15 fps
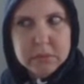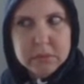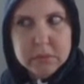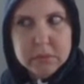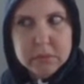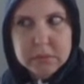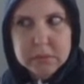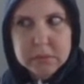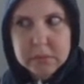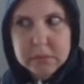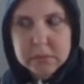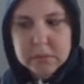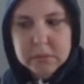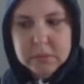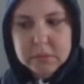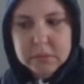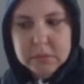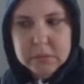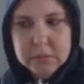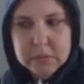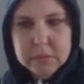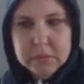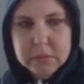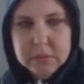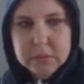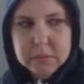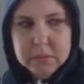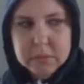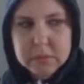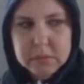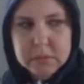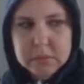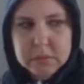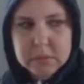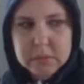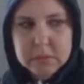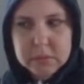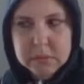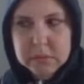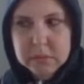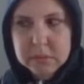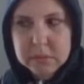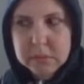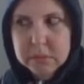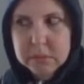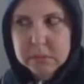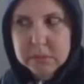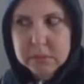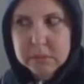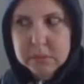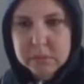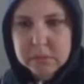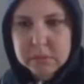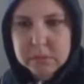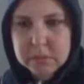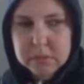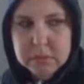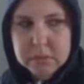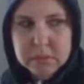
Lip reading: (not speaking)